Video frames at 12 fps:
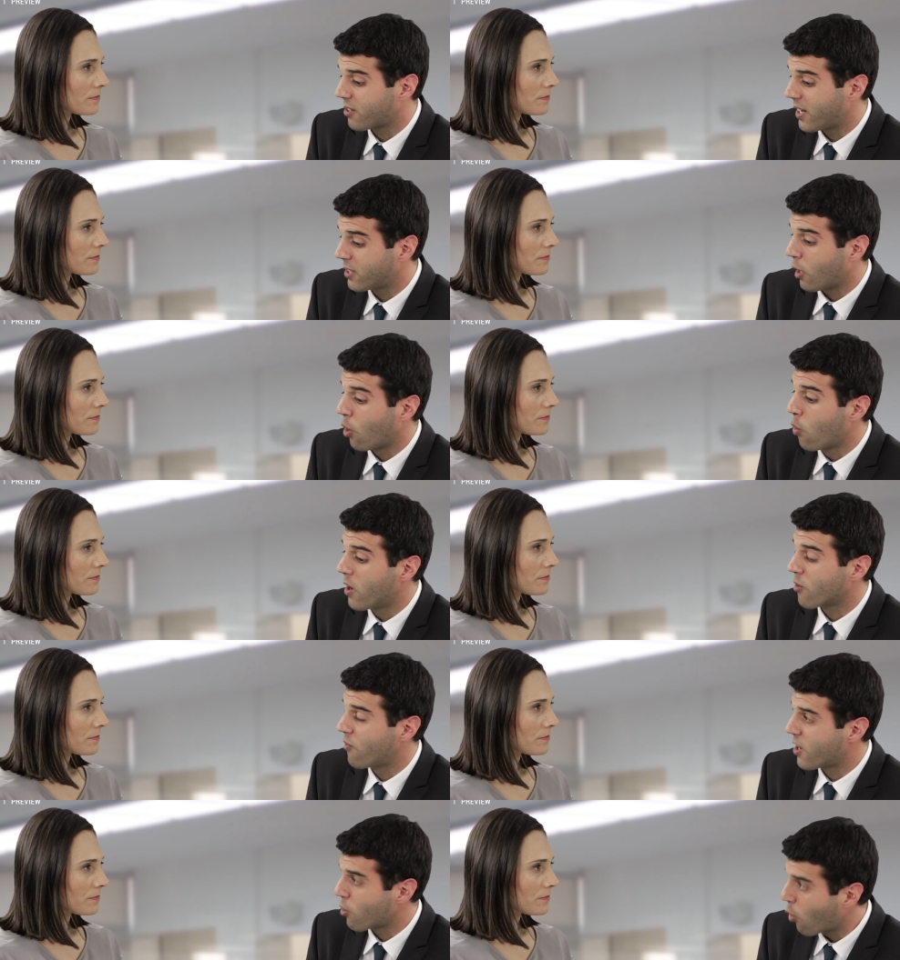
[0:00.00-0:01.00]
Speaker 1: trade lower
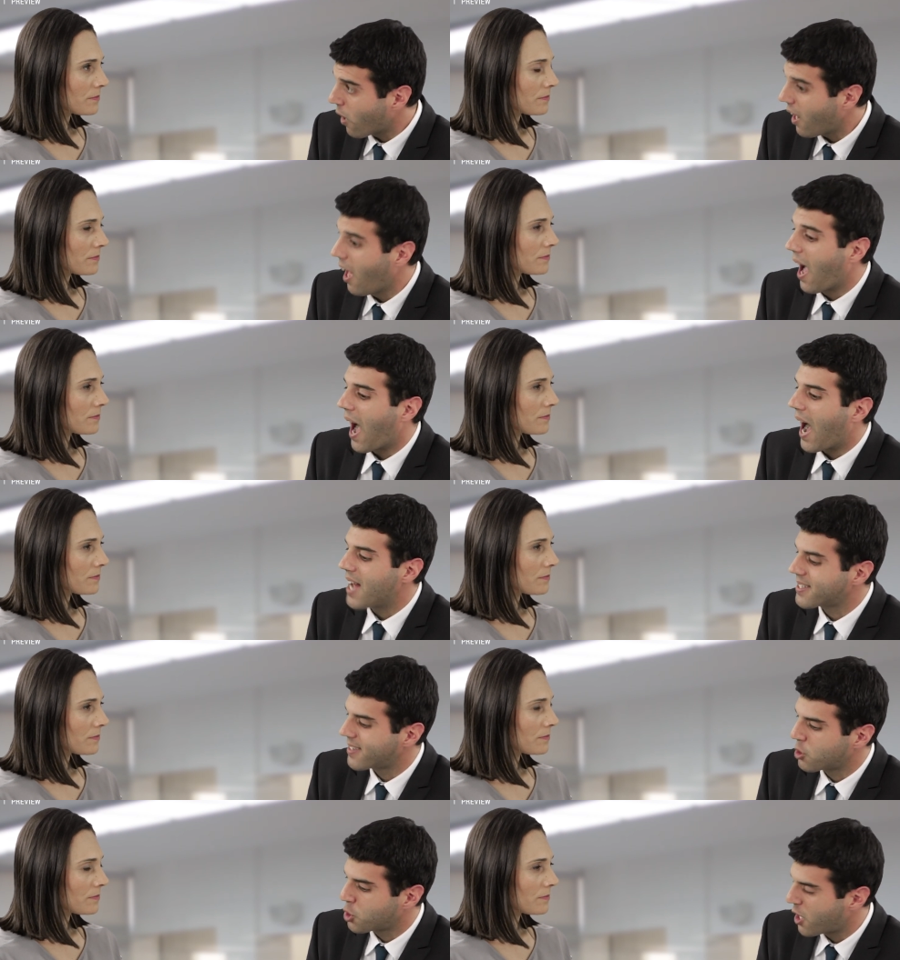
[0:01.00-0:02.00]
overall as
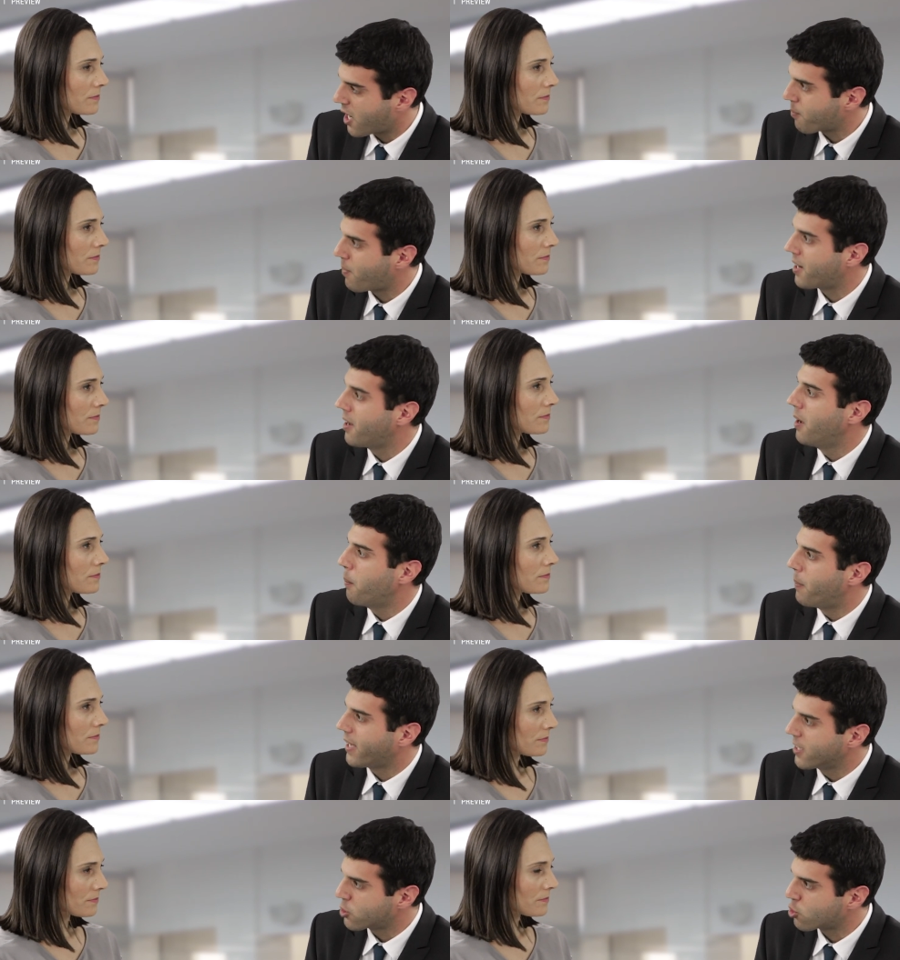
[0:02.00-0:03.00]
the chairman
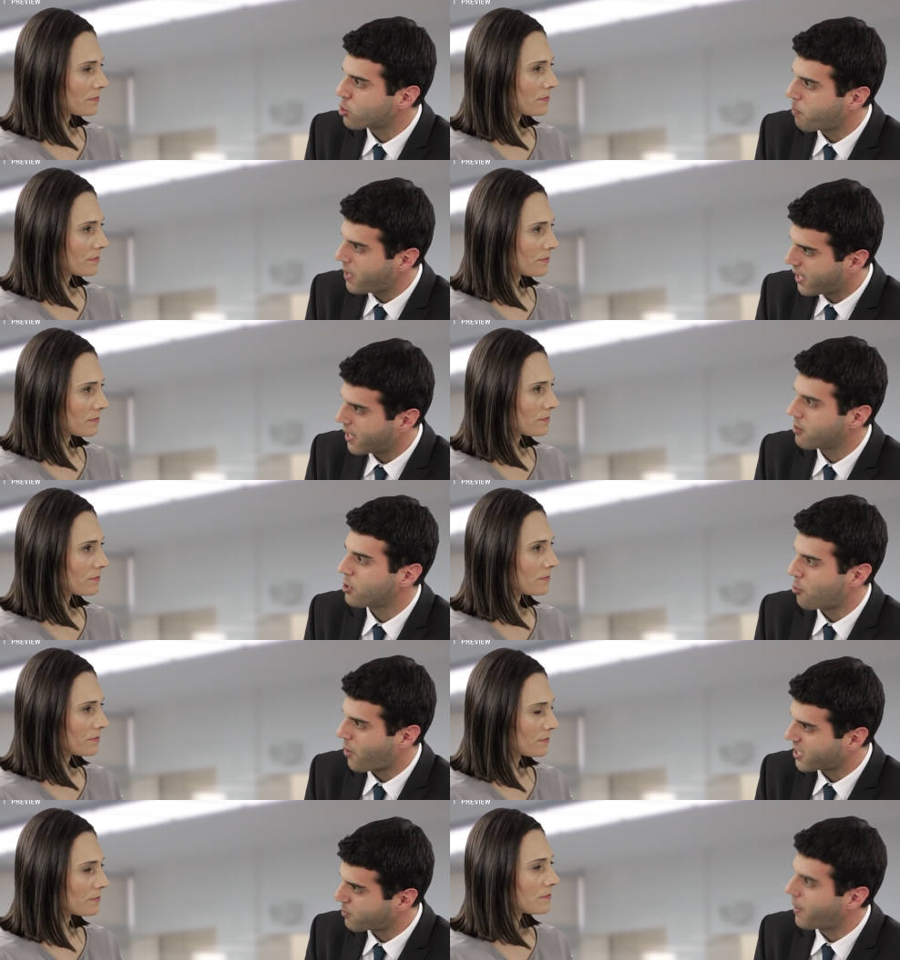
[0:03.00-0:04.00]
begins to speak and, you know,
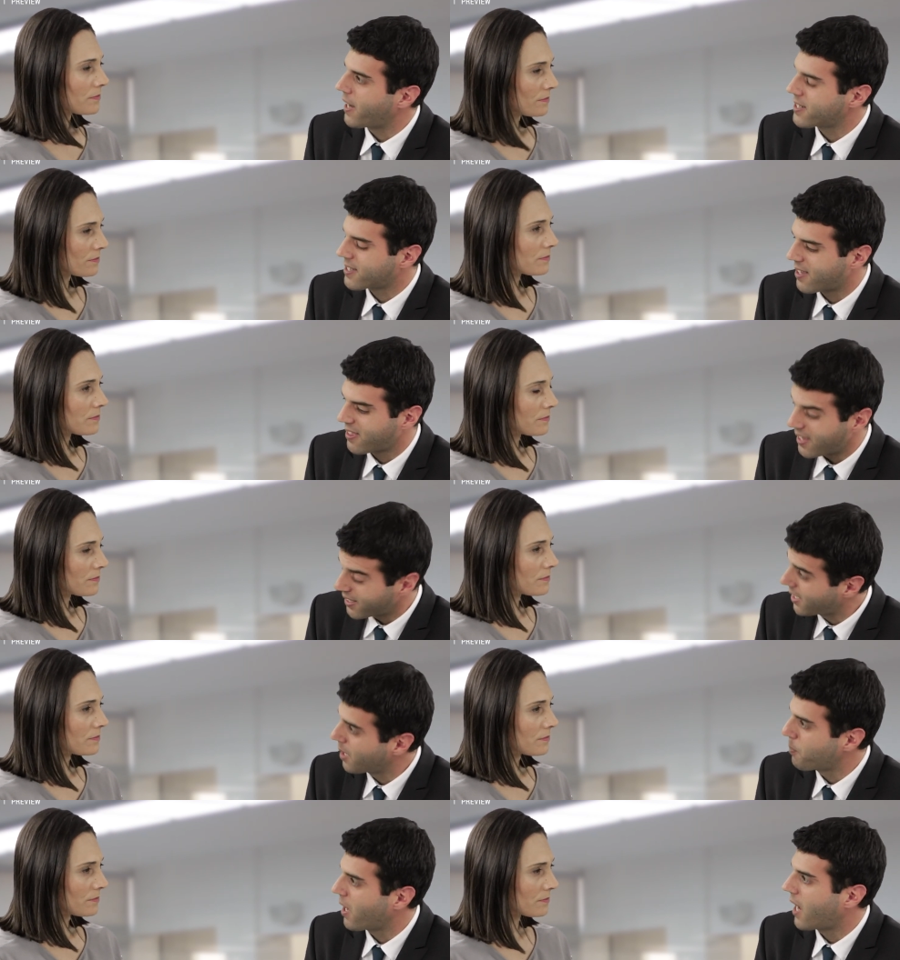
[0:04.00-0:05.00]
explains the
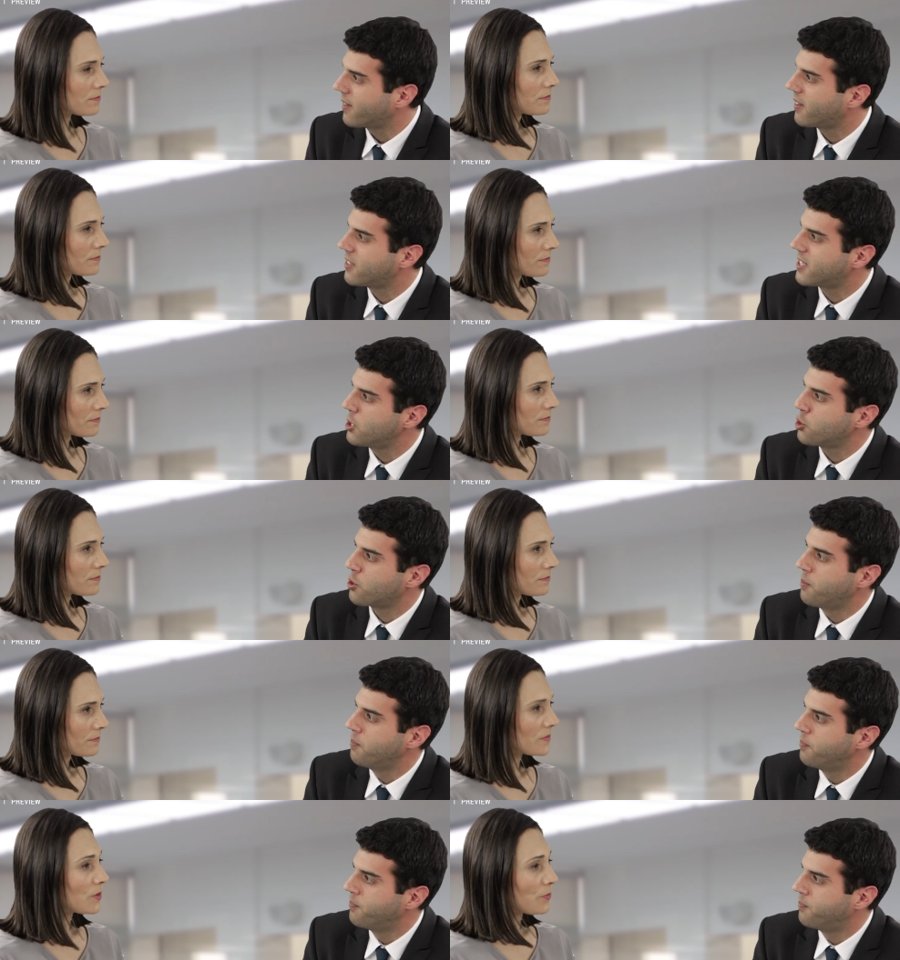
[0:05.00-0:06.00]
thinking behind the decision.
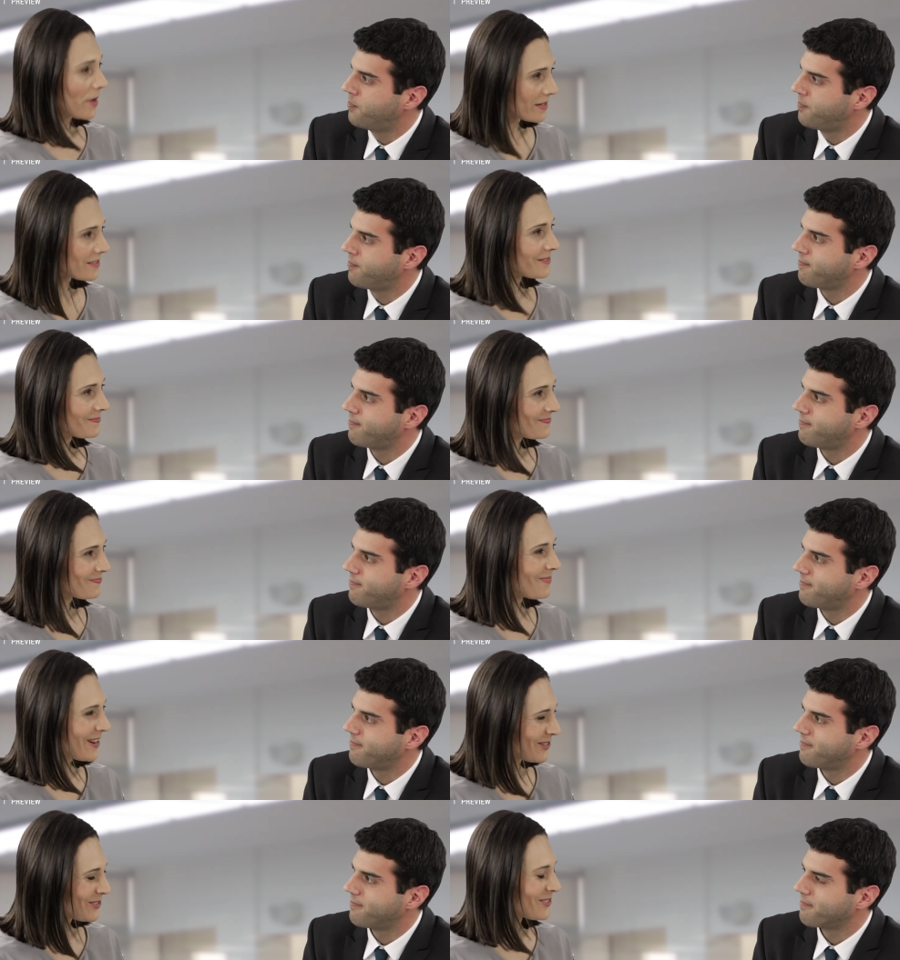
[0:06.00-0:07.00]
Speaker 2: Right.
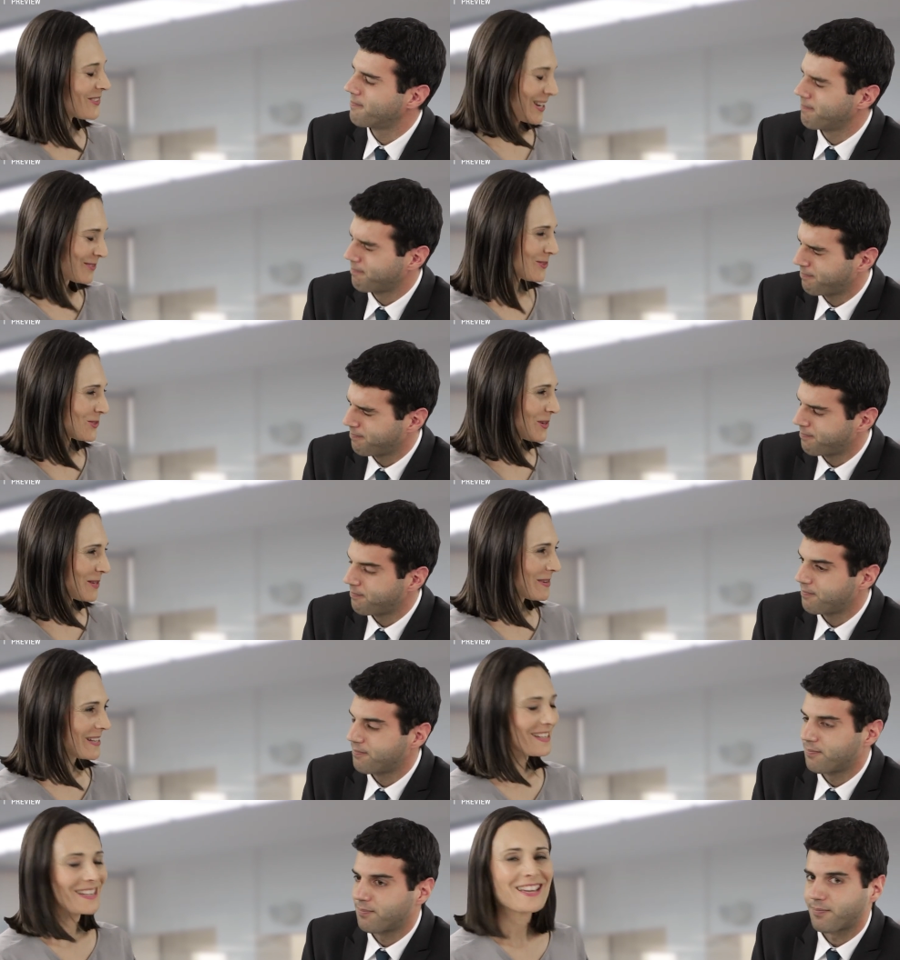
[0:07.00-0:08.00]
Marios, thanks for joining
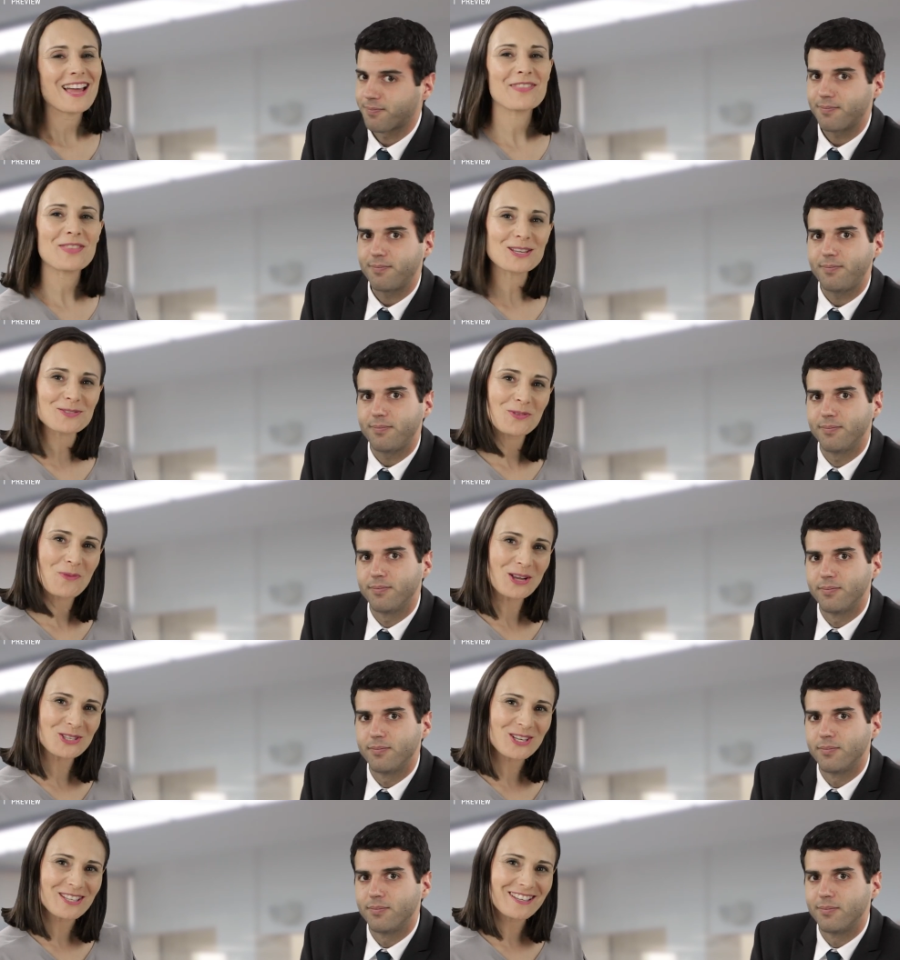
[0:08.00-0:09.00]
me, and thanks for
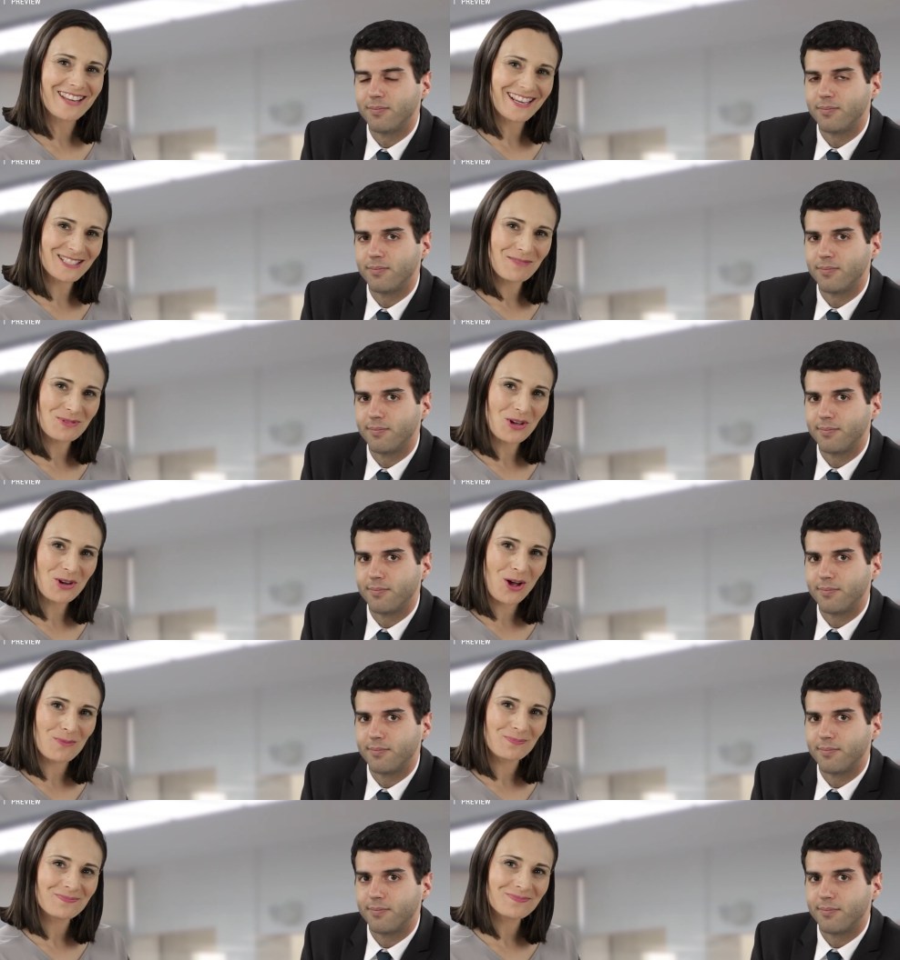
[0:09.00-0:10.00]
watching at X M dot
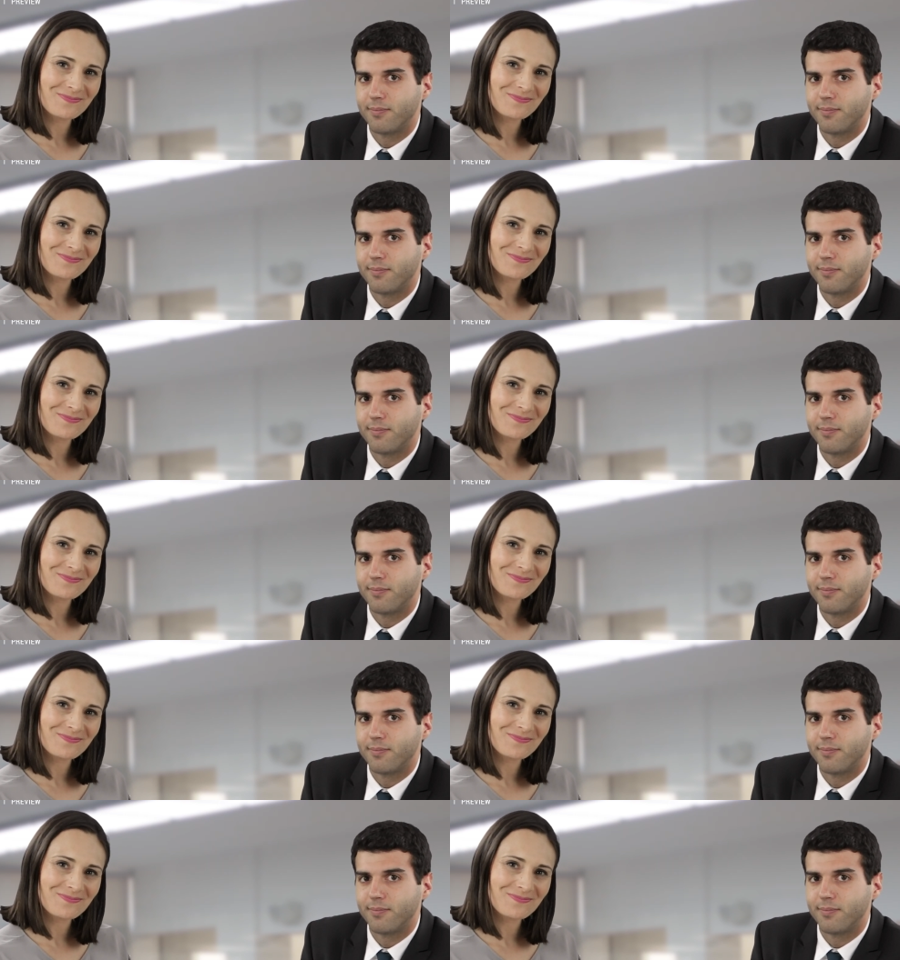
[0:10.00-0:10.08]
com.